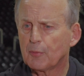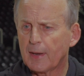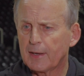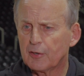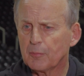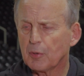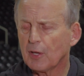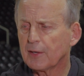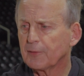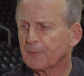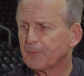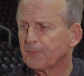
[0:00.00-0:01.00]
ready to play.
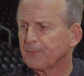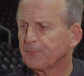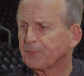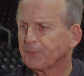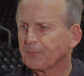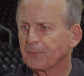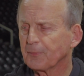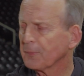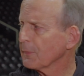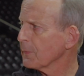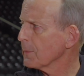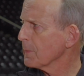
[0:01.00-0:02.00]
What do you like
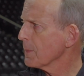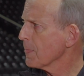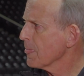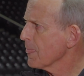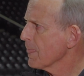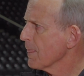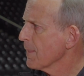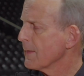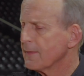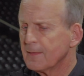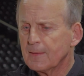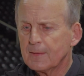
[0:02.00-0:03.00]
about Tobe's game
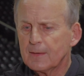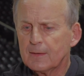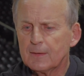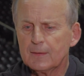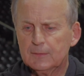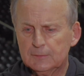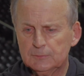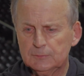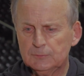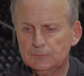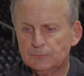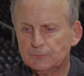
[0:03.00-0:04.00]
recently, and how
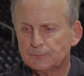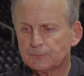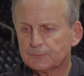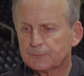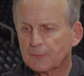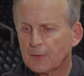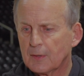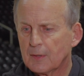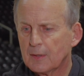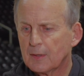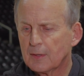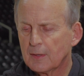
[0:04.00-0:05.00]
important is he now that that
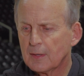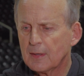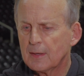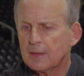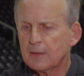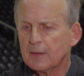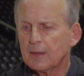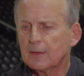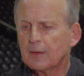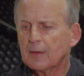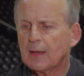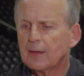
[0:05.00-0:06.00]
Jonas might be?
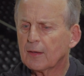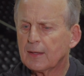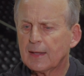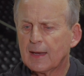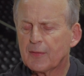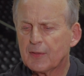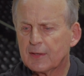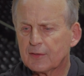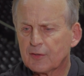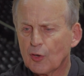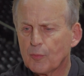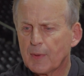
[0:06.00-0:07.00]
Again, I think
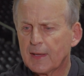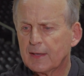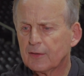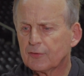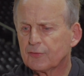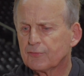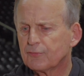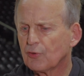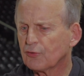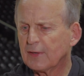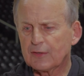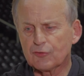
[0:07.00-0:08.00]
Tobe is
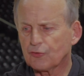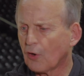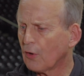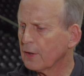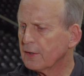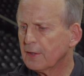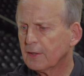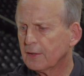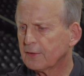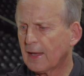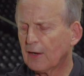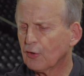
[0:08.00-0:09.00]
just getting started
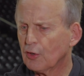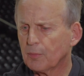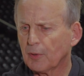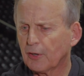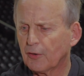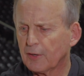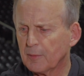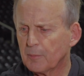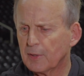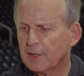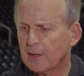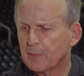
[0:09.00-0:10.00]
to how good a player he can
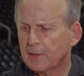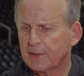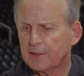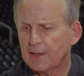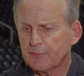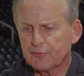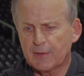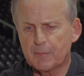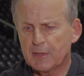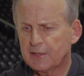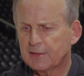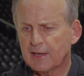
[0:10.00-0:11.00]
be. I mean, I've said
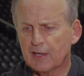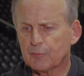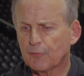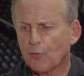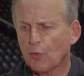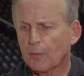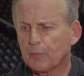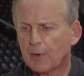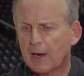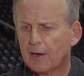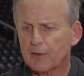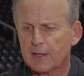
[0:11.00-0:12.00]
many times before,
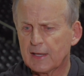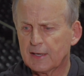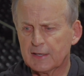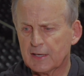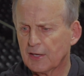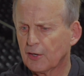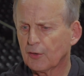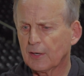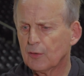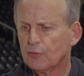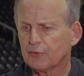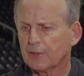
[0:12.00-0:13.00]
prior to getting here,
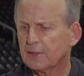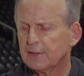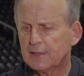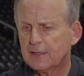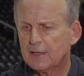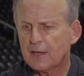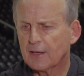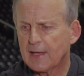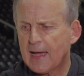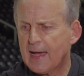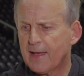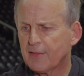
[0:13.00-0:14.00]
he was a, a
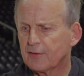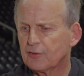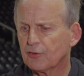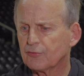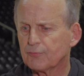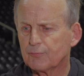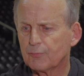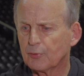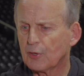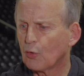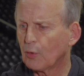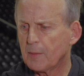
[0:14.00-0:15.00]
guy that just
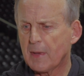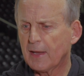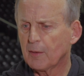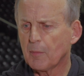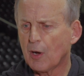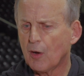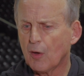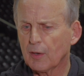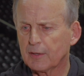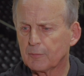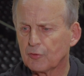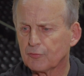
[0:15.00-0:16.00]
would go rebound the ball
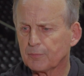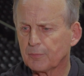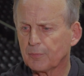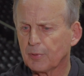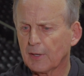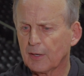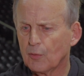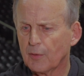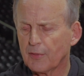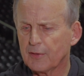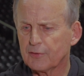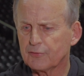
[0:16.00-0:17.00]
and just play
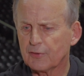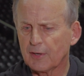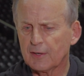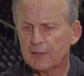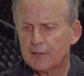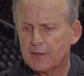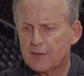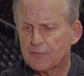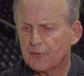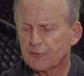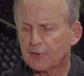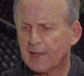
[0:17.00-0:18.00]
with his uh,
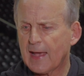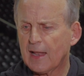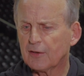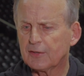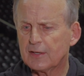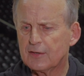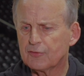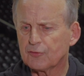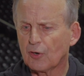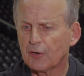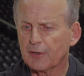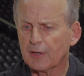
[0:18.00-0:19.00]
physicality,
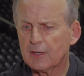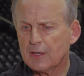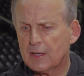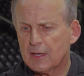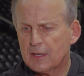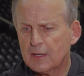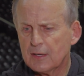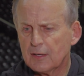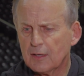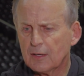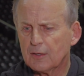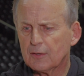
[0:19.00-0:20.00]
starting to
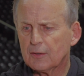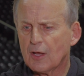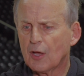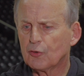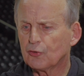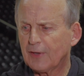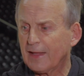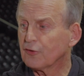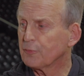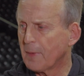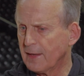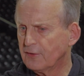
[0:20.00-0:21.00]
uh, understand
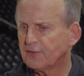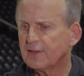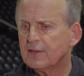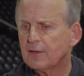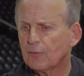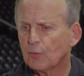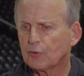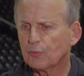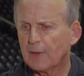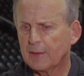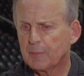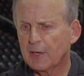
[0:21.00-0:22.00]
spacing, which
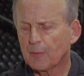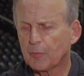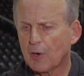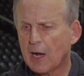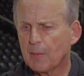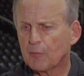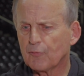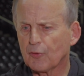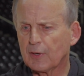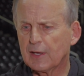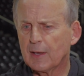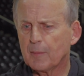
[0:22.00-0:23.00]
had been a problem for
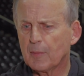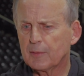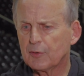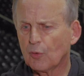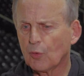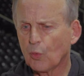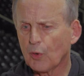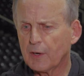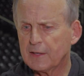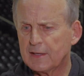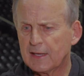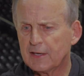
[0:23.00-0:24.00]
him, knowing where
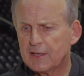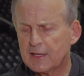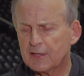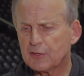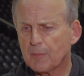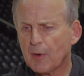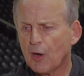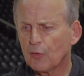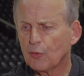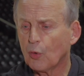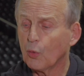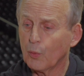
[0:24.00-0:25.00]
he needed to get the ball,
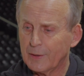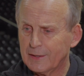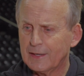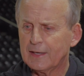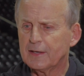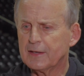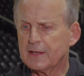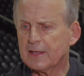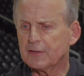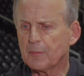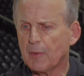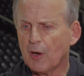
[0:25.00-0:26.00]
knowing when he needed to
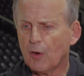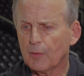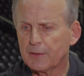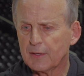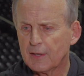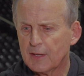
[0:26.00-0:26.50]
get the ball, and,